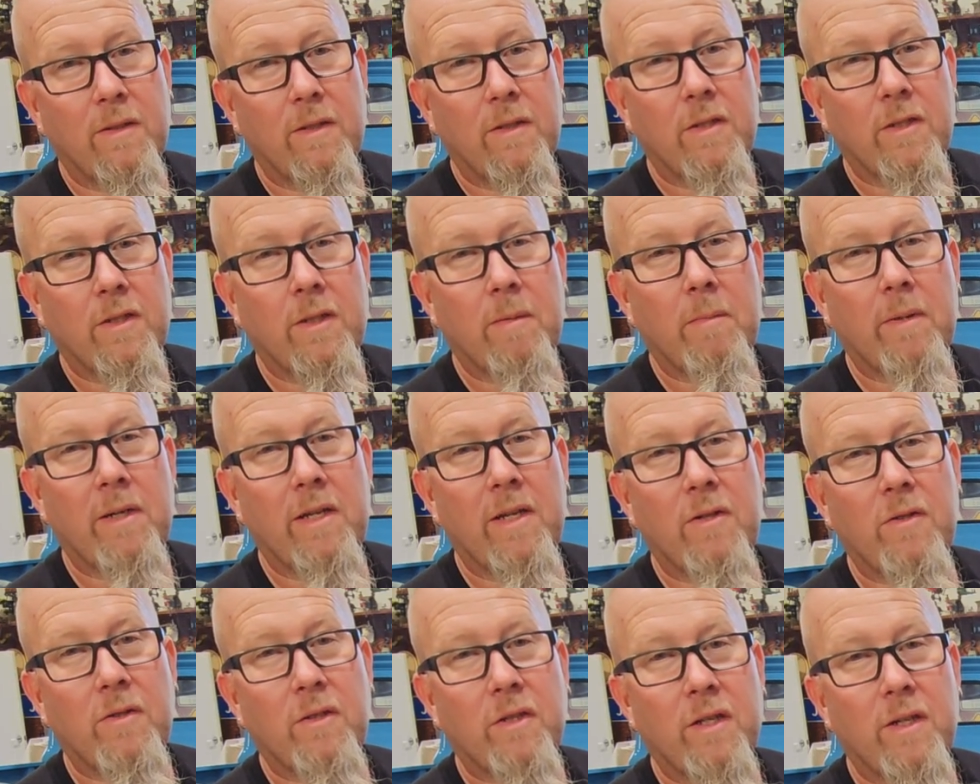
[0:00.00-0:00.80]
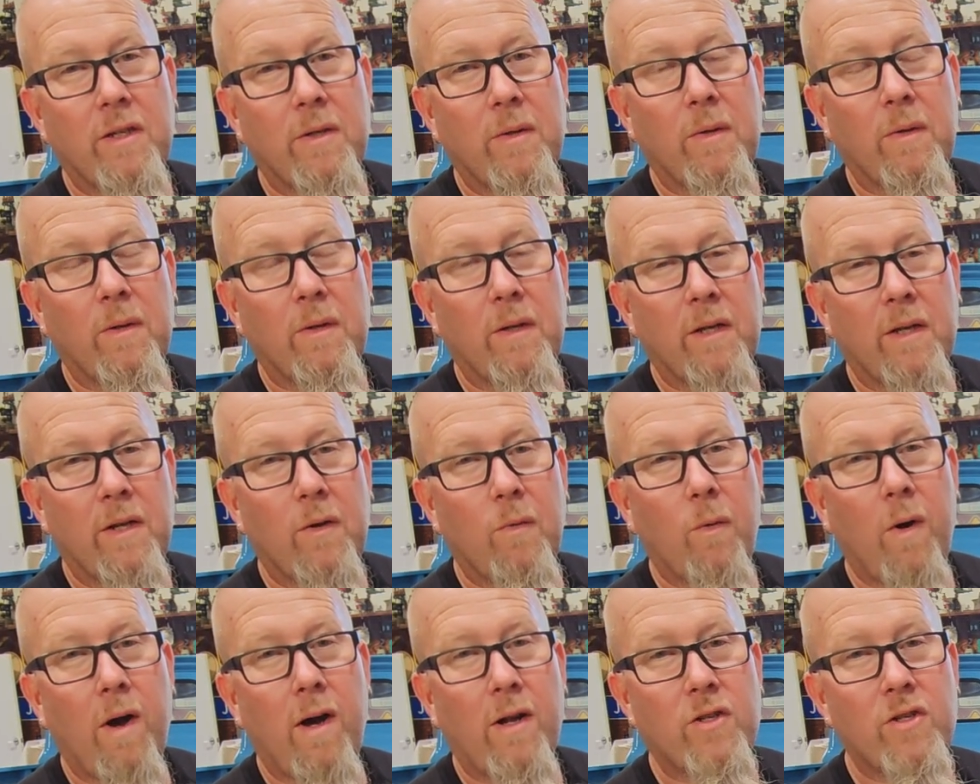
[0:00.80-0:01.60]
somebody else can
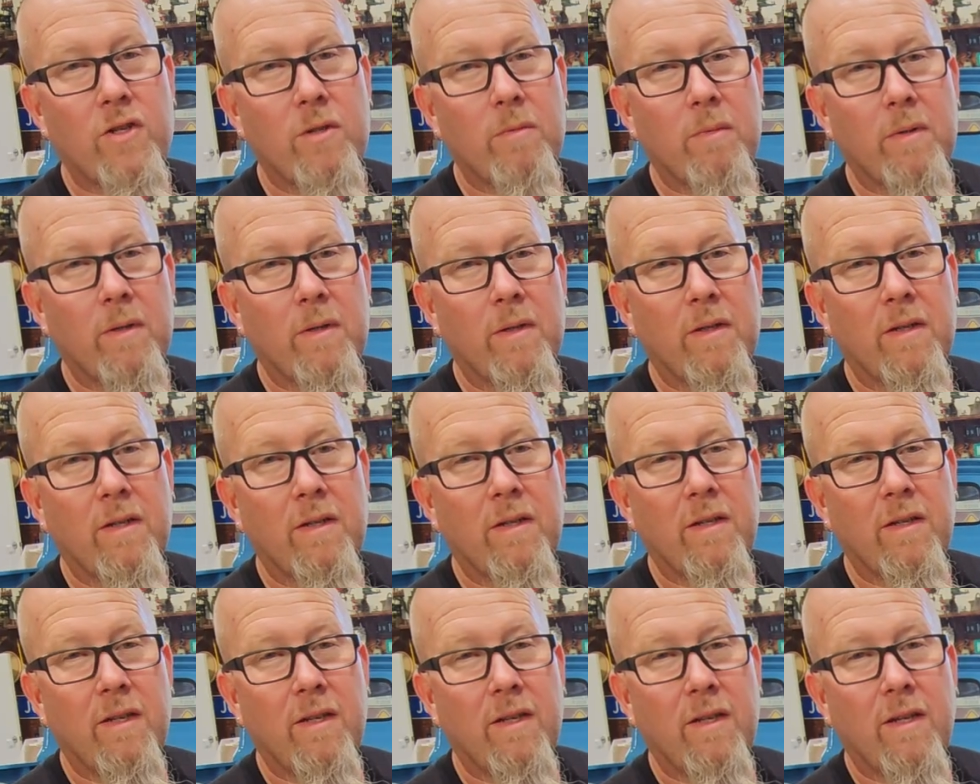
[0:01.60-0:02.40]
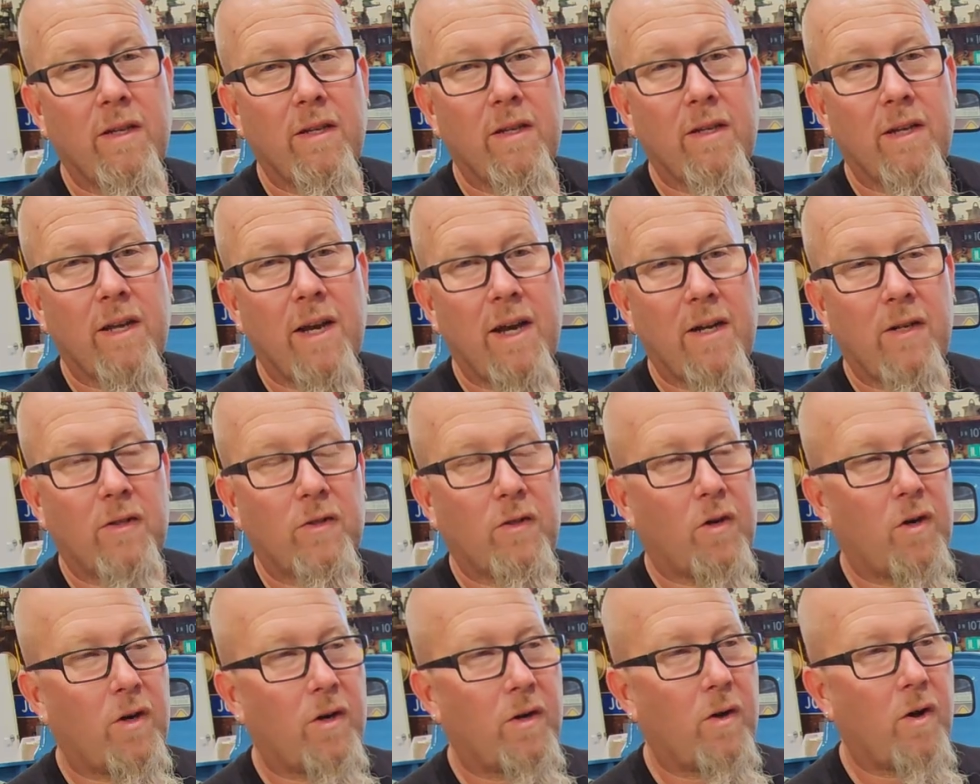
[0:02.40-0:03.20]
watch them and kind of
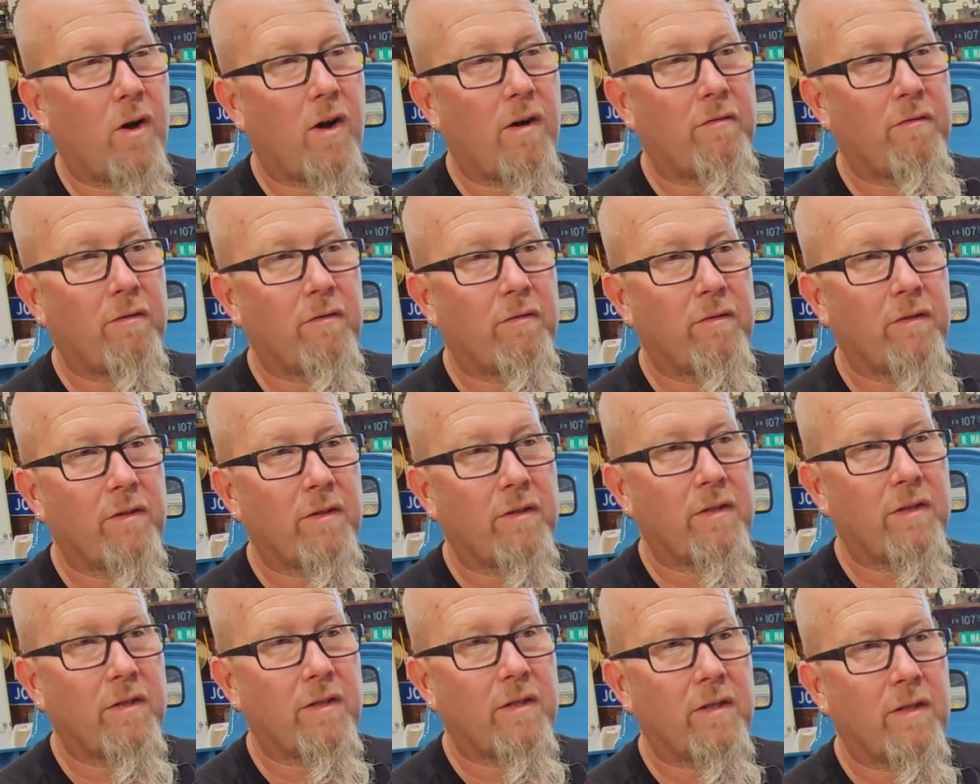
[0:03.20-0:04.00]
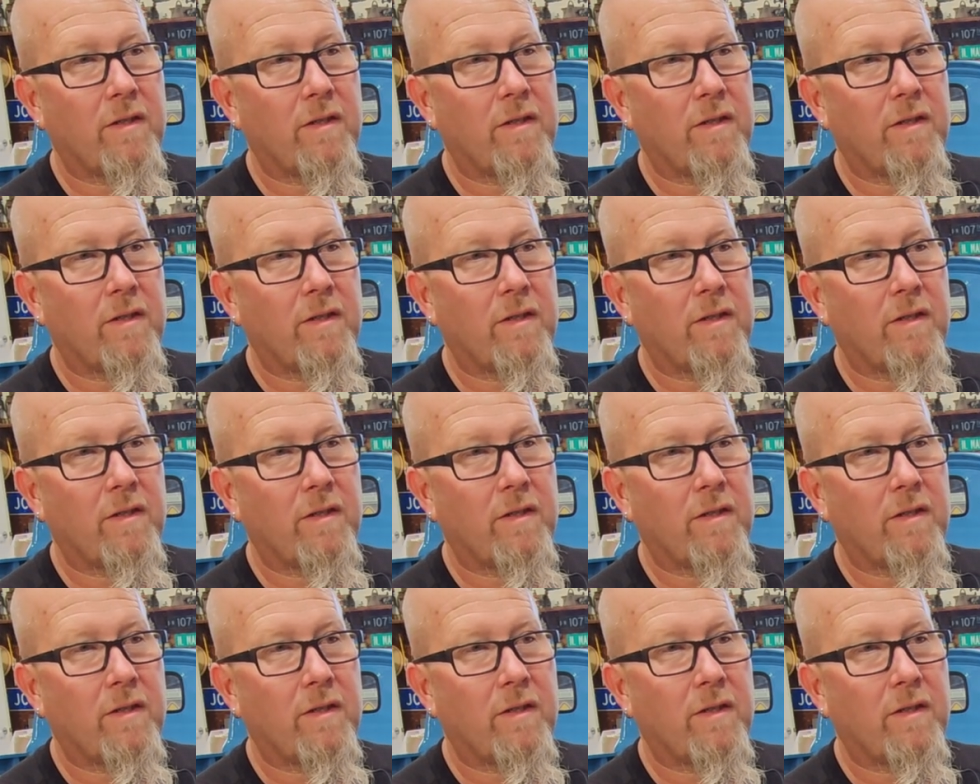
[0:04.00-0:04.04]
learn off of it.